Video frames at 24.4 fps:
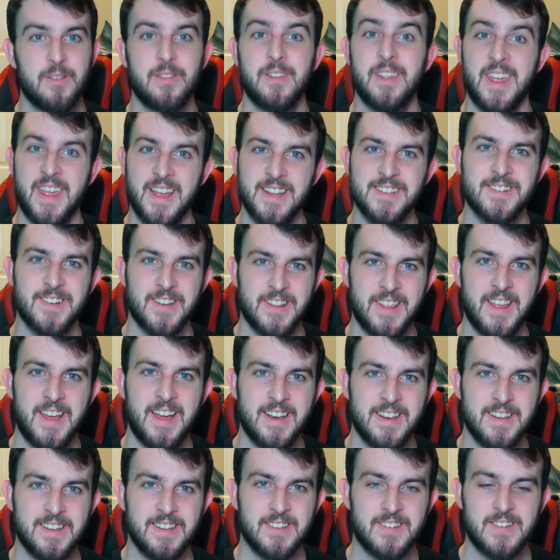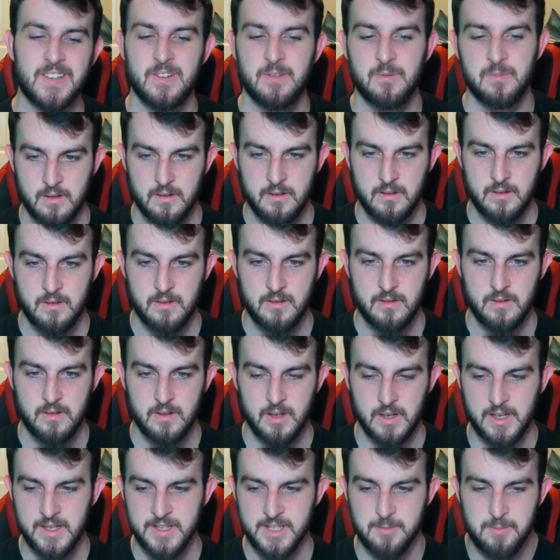Well, the answer to that is,
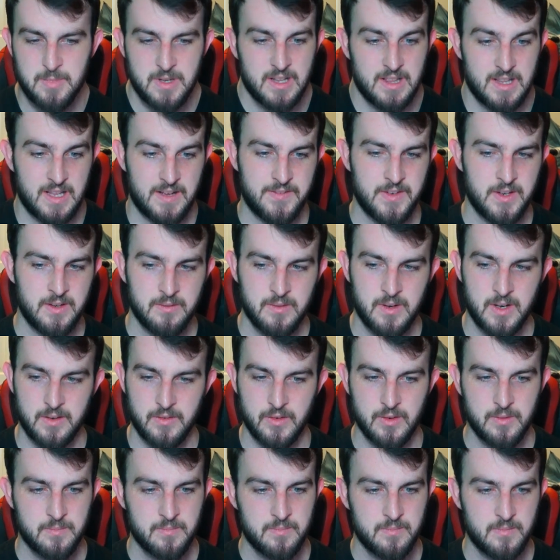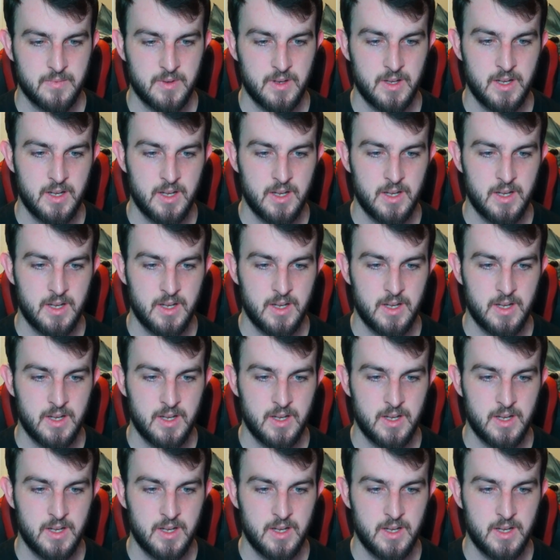I guess it'd be a lefty. Whatever.